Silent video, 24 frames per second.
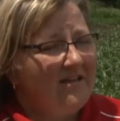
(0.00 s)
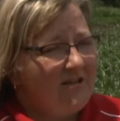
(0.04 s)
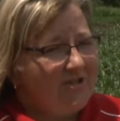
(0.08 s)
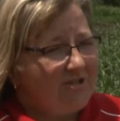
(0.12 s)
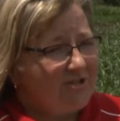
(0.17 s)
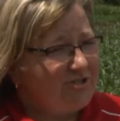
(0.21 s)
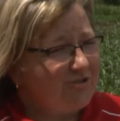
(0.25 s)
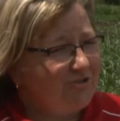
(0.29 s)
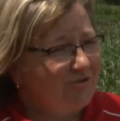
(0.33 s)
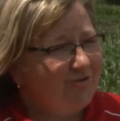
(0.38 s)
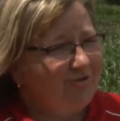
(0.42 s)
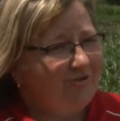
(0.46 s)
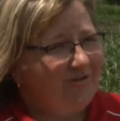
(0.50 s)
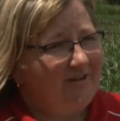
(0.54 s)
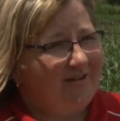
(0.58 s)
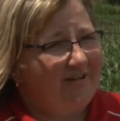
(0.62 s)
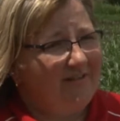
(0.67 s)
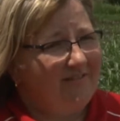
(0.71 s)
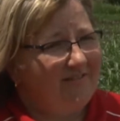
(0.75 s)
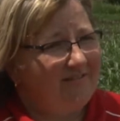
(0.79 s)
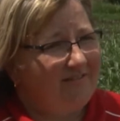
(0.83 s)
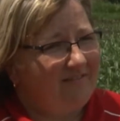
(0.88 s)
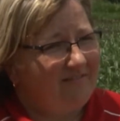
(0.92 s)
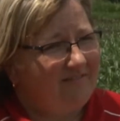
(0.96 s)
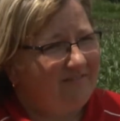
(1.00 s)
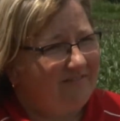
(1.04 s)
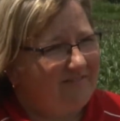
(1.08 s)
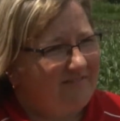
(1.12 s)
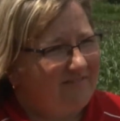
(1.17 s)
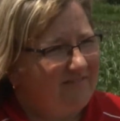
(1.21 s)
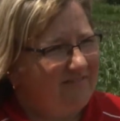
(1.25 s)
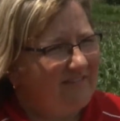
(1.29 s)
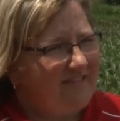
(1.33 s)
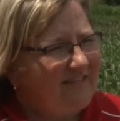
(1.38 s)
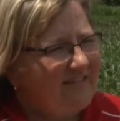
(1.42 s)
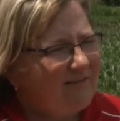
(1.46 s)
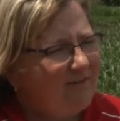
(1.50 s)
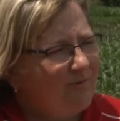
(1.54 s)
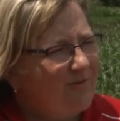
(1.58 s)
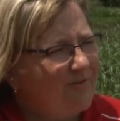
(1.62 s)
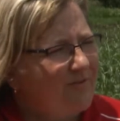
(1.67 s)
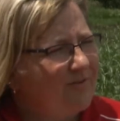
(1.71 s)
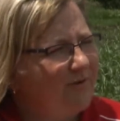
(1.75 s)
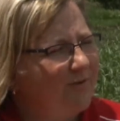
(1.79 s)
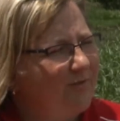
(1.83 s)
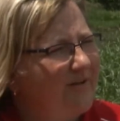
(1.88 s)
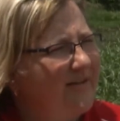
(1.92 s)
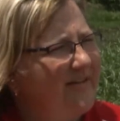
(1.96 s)
Sure. Uh, you know, in
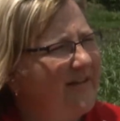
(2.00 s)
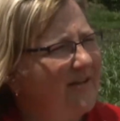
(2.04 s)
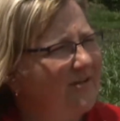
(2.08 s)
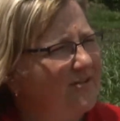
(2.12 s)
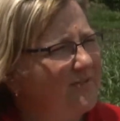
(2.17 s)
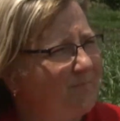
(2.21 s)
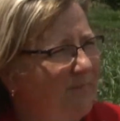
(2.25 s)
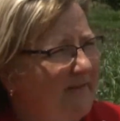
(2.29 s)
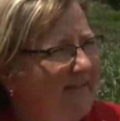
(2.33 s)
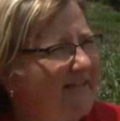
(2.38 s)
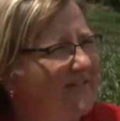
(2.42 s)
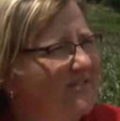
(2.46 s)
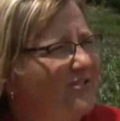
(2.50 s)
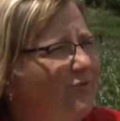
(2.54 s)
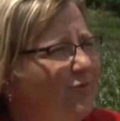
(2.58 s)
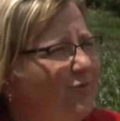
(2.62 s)
the greenhouse, plants